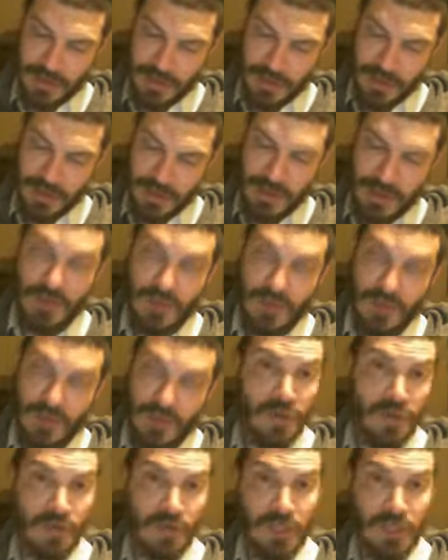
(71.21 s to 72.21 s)
We
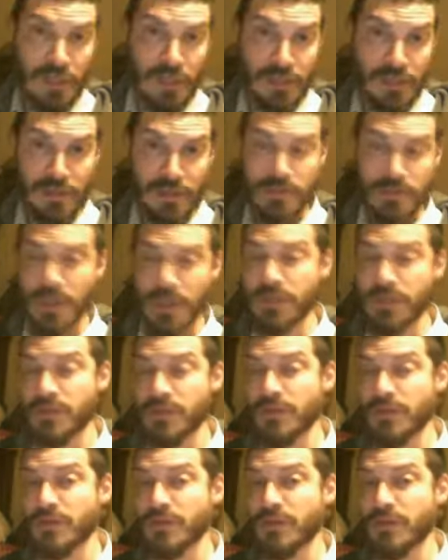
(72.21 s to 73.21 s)
know that exponential
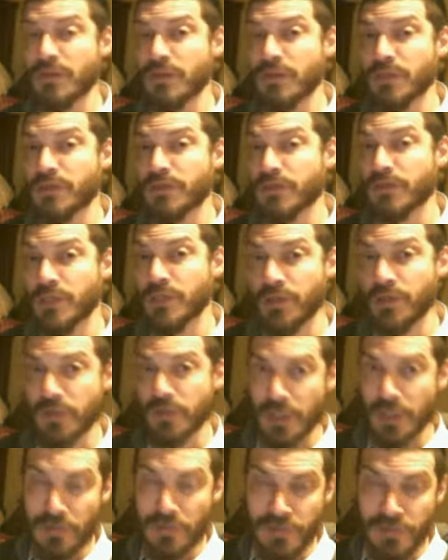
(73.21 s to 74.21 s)
distribution goes from 0 to
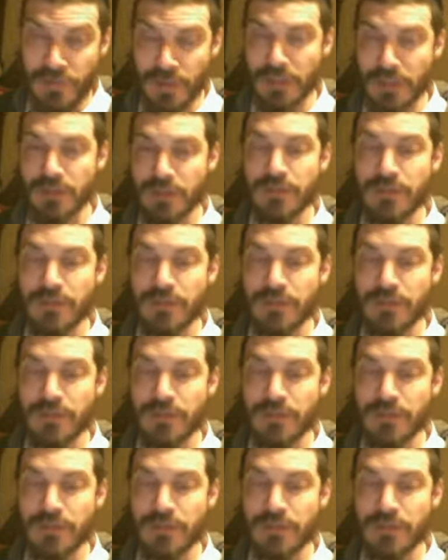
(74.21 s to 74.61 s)
infinite,